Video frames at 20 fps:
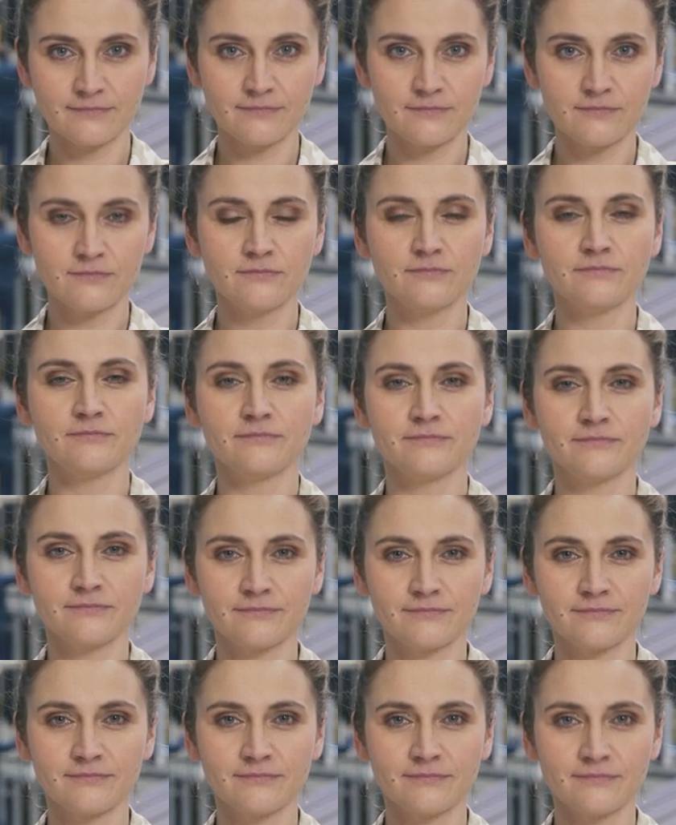
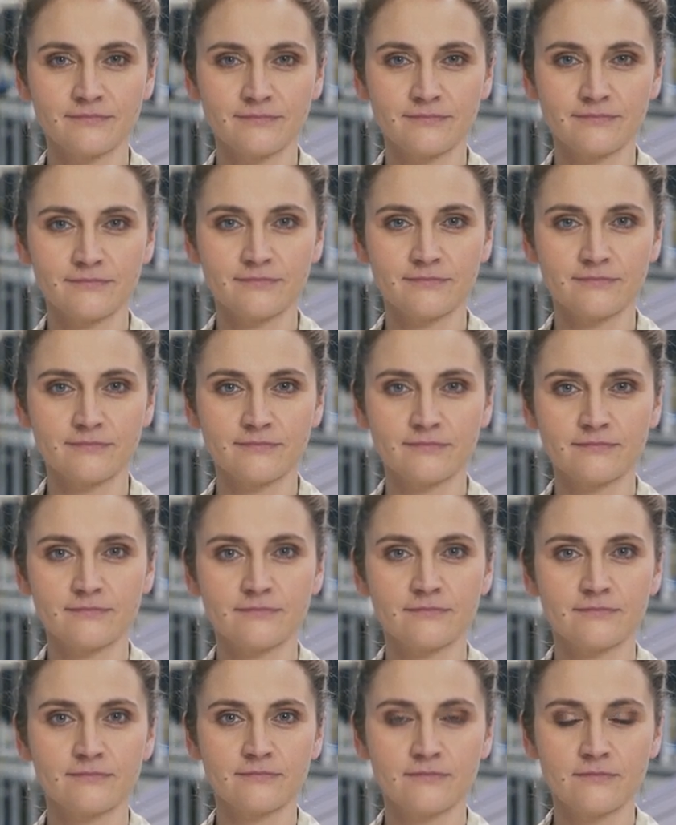
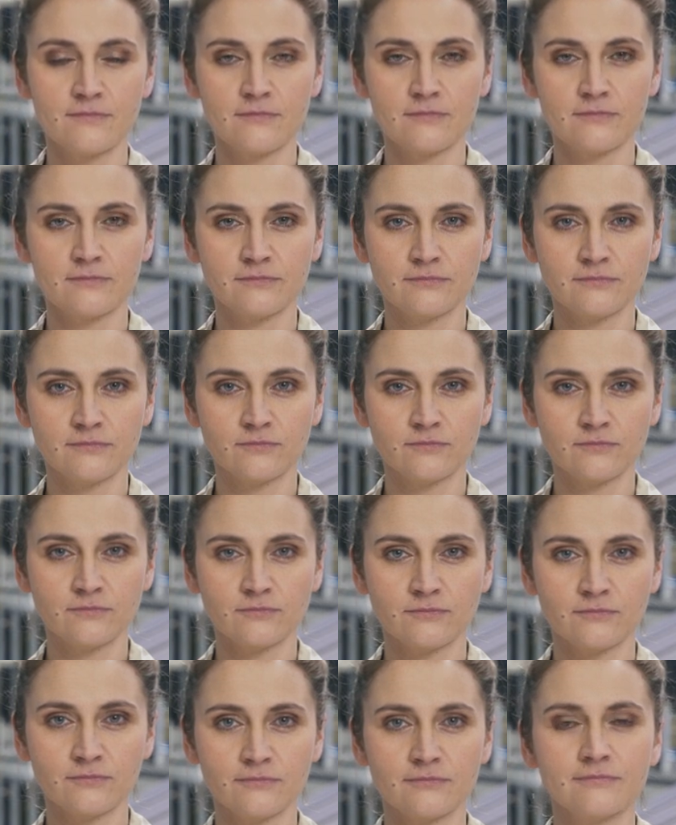
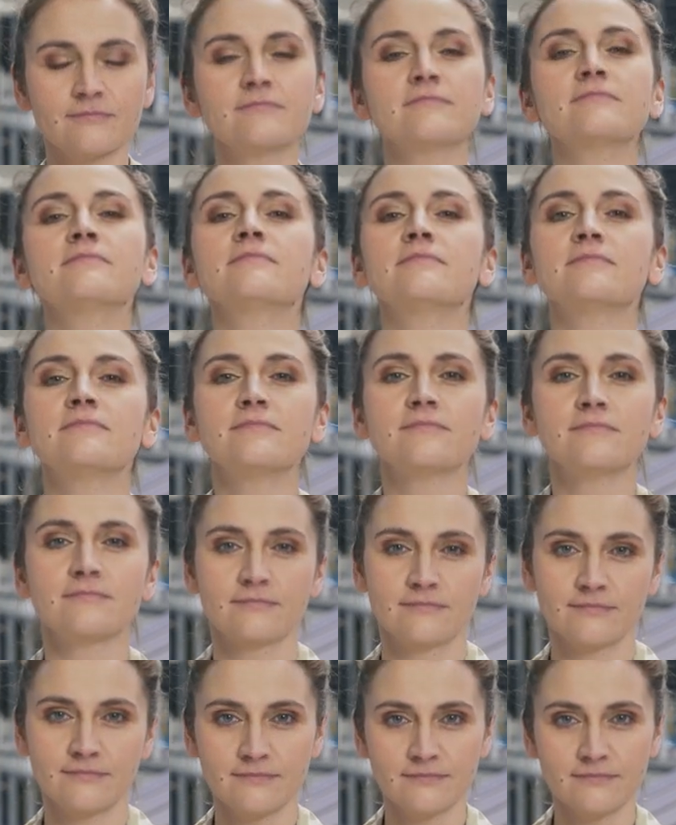
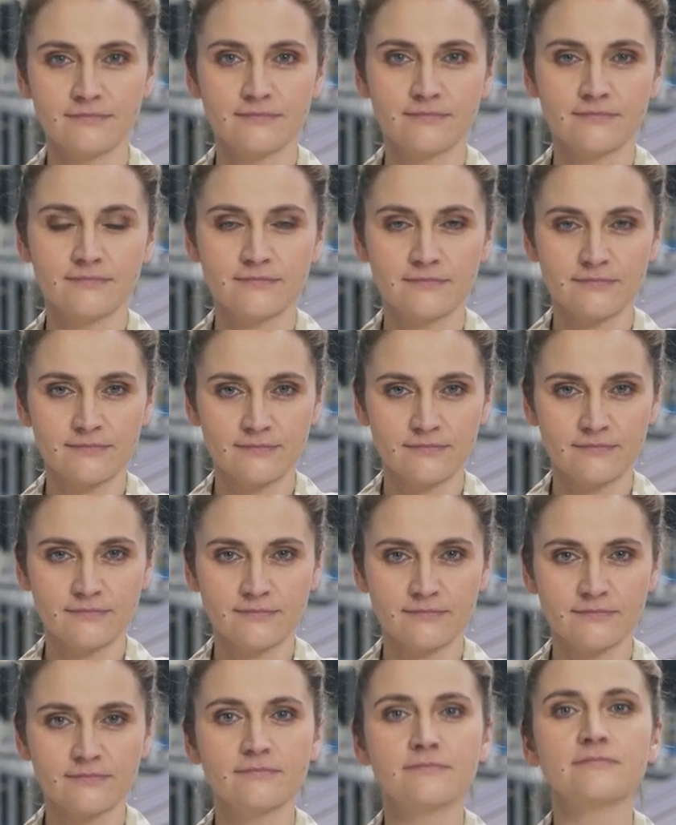
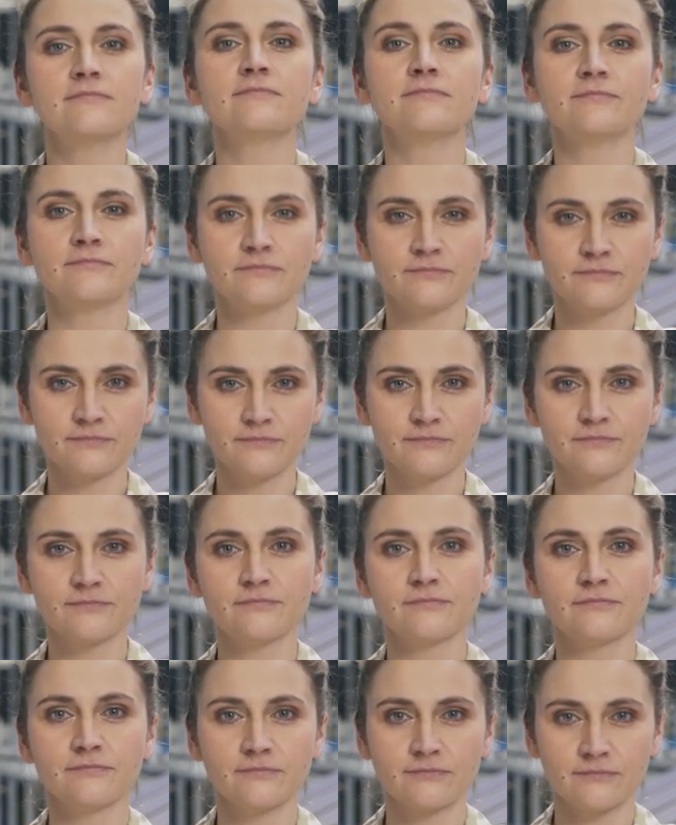
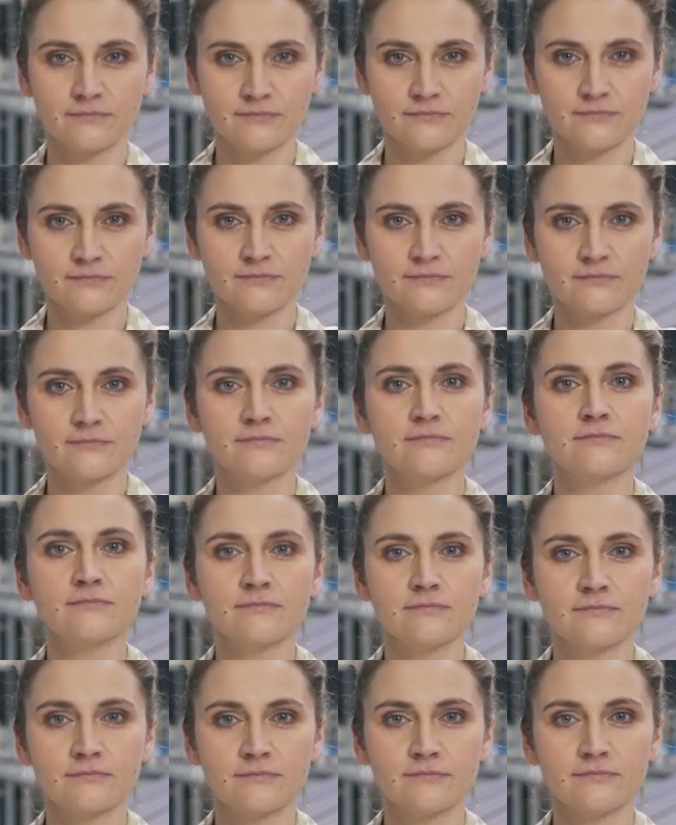
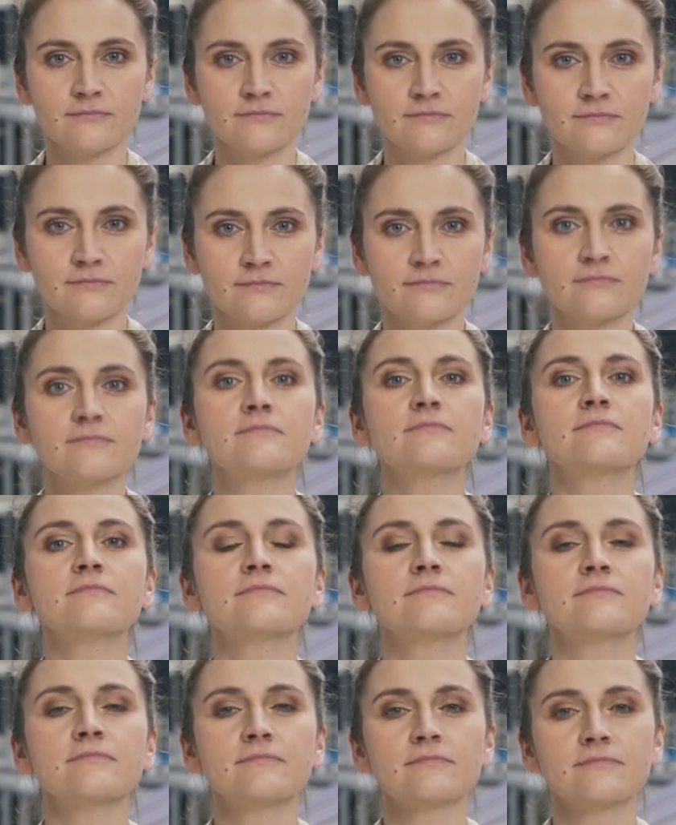This person isn't speaking.